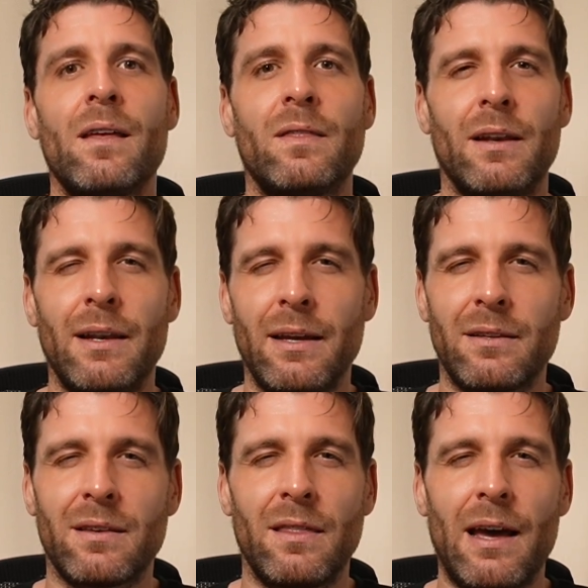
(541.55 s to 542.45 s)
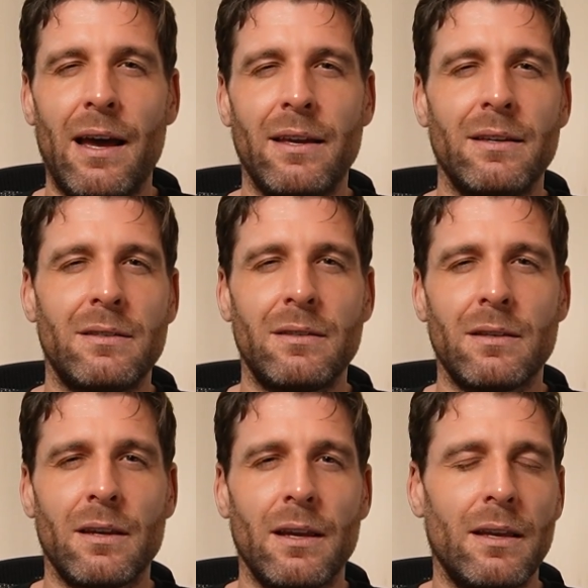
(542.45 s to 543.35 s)
The link to that is
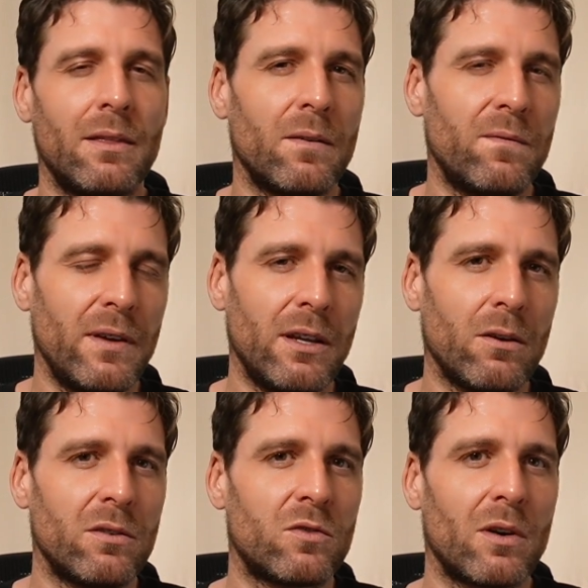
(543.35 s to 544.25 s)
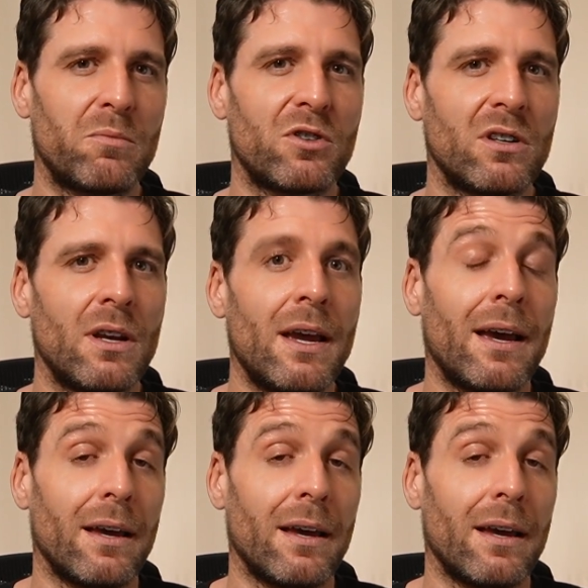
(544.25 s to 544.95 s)
in the video description,